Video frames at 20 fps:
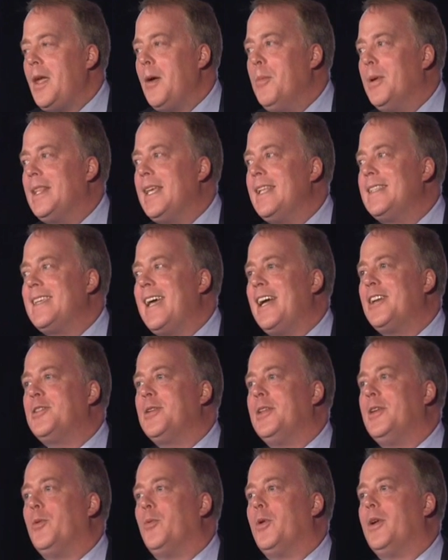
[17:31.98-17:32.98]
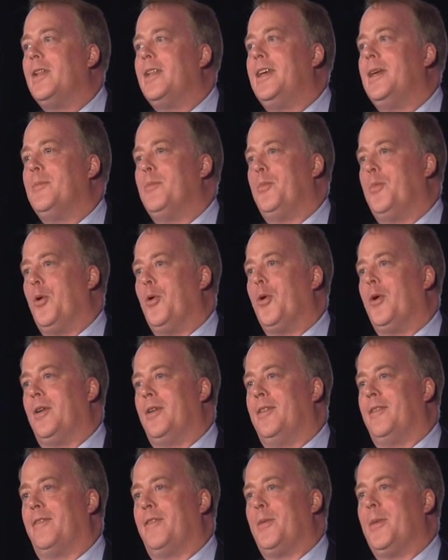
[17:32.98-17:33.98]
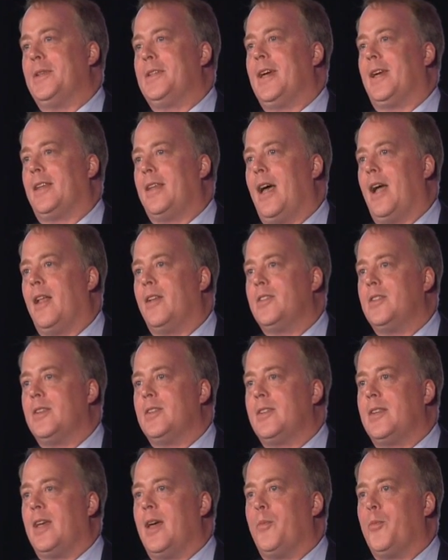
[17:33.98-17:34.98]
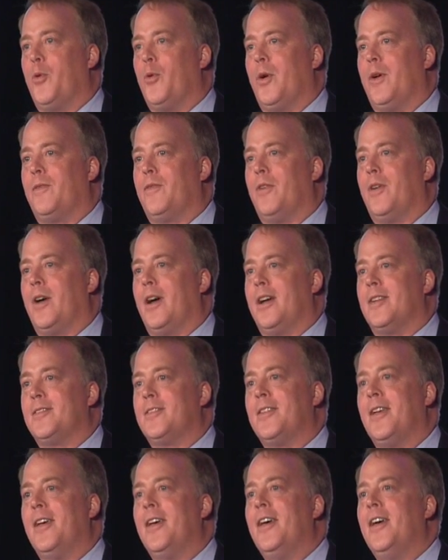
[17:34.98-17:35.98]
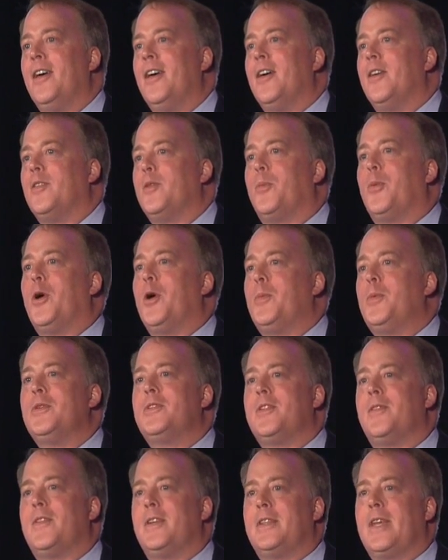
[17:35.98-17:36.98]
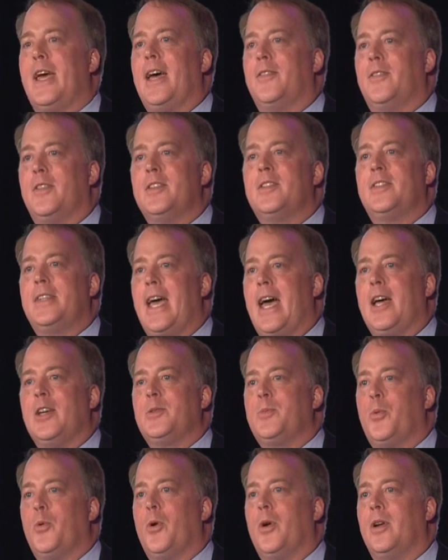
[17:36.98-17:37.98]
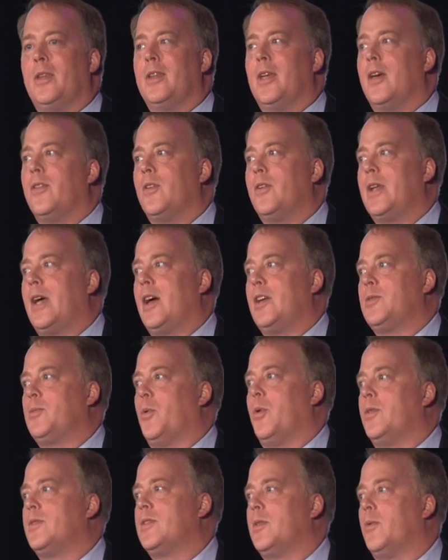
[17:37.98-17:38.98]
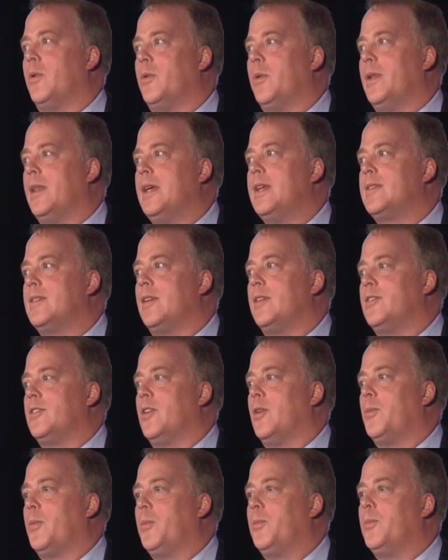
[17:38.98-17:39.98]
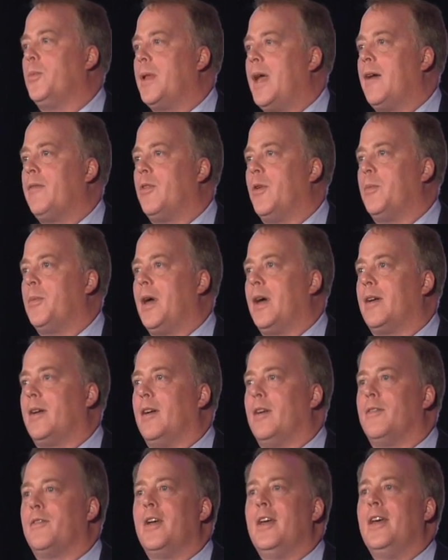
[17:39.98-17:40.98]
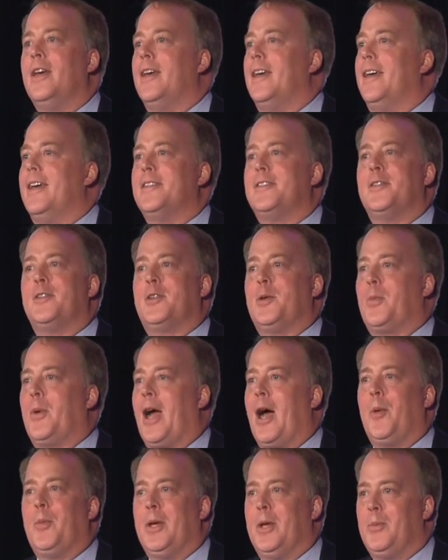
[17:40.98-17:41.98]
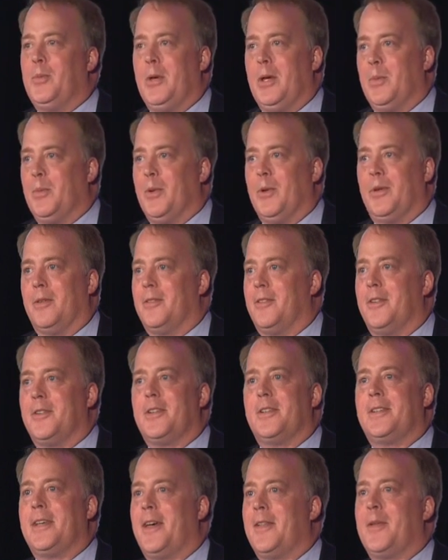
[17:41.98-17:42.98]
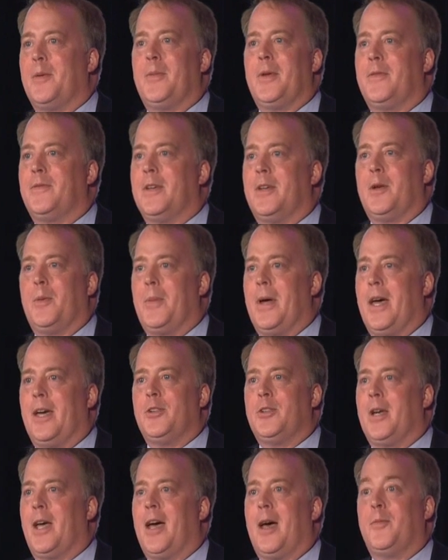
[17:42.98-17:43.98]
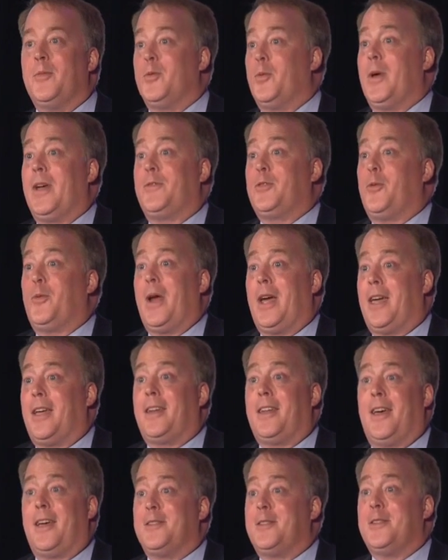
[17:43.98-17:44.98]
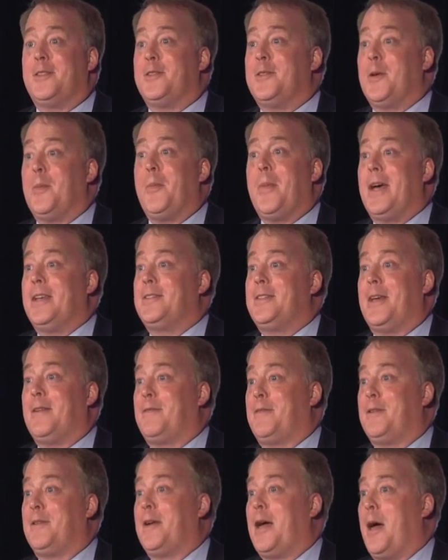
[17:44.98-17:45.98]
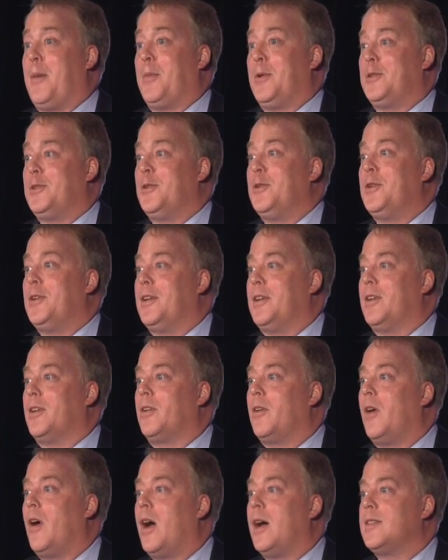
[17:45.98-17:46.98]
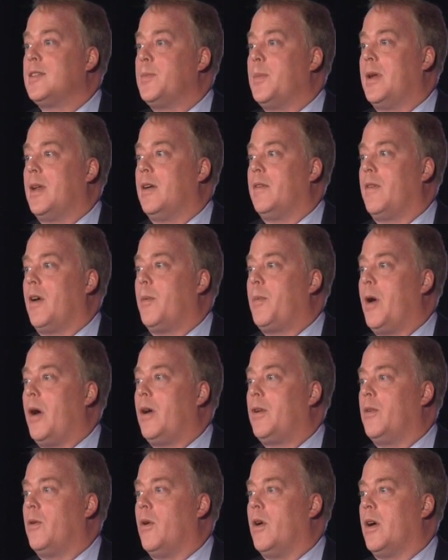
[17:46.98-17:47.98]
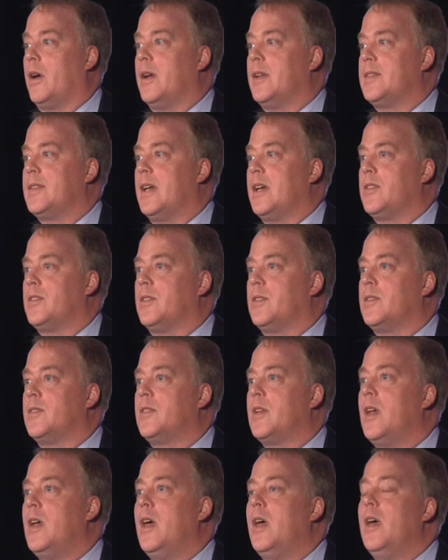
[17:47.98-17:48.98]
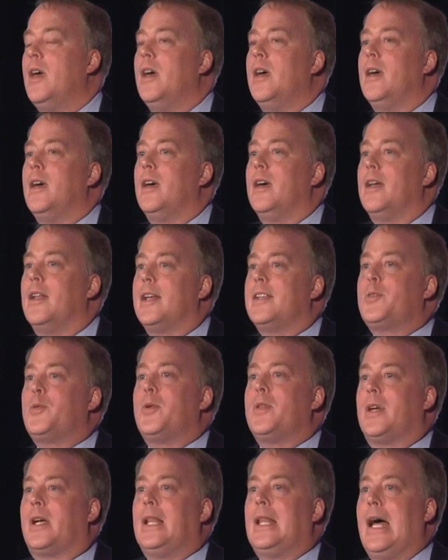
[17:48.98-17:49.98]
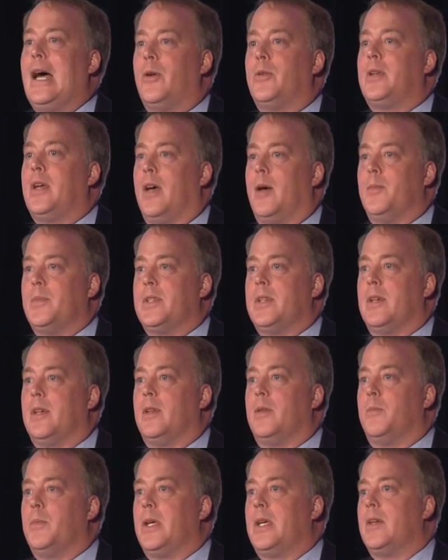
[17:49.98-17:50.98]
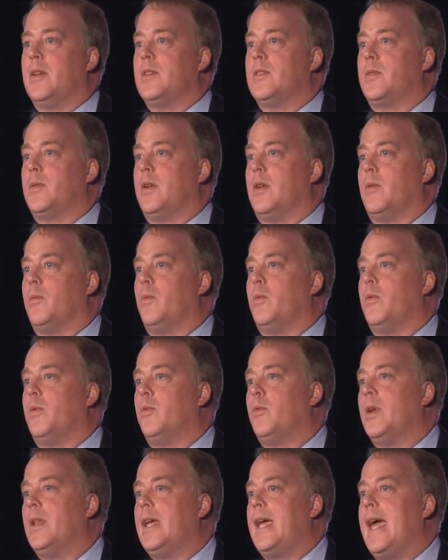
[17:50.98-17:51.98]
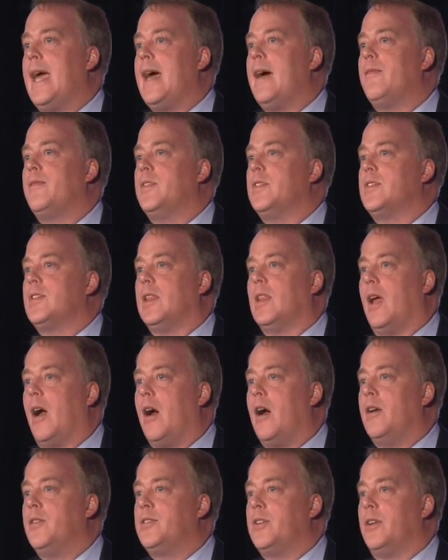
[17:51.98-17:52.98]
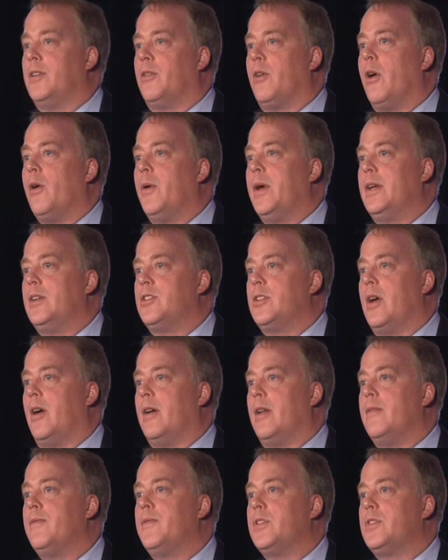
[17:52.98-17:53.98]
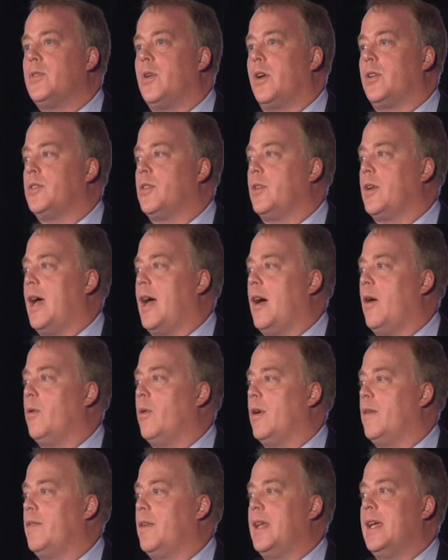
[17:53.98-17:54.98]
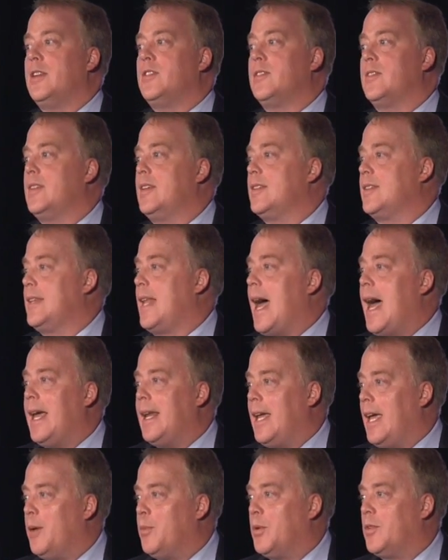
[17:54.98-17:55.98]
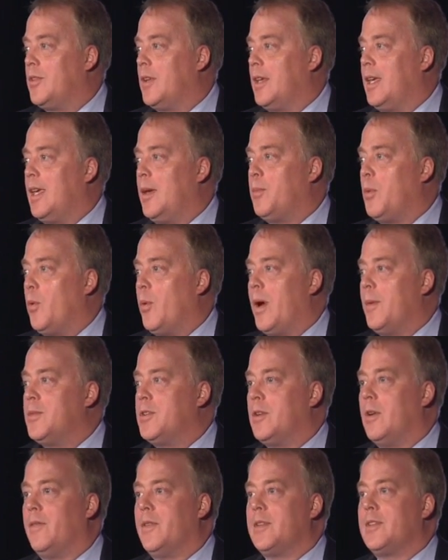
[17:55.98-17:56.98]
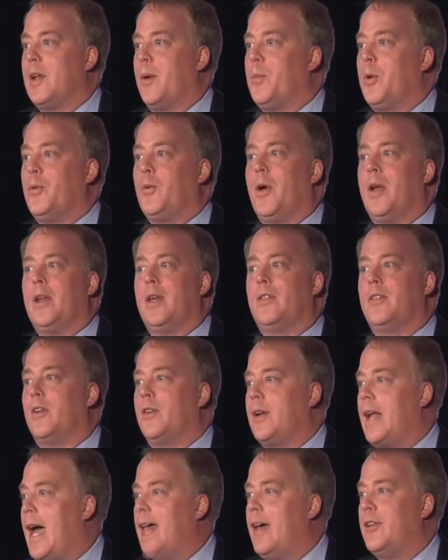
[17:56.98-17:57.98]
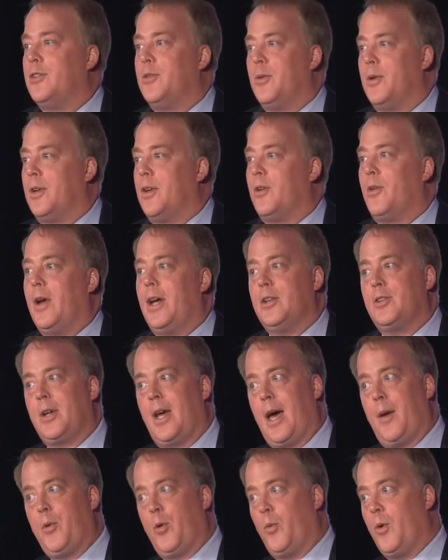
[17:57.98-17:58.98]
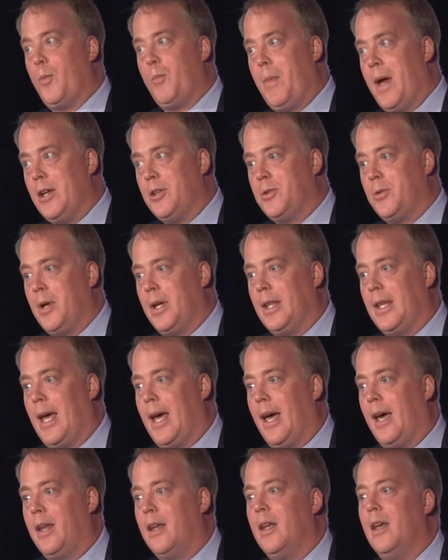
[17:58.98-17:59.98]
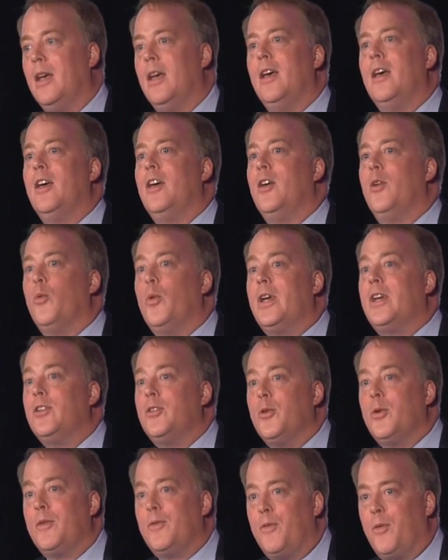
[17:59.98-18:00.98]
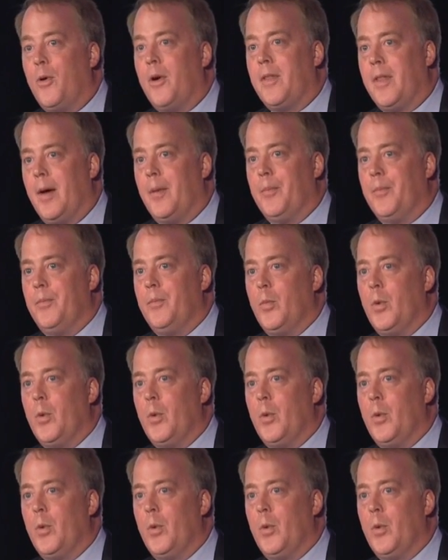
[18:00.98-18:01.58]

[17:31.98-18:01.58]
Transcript: But that's actually really important from a technology standpoint for us. The purpose of da this dashboard and the other dashboards that we'll release on geoplatform.gov isn't to browbeat people or to tell them they've done a bad job. We have to recognize this is a best effort opportunity across many of our partner organizations. That's where the cloud comes in because you know we really have this large and growing shared infrastructure now where if an agency is not able to keep a web service up and running, they're not doing a great job and we're measuring that, we can do it for them.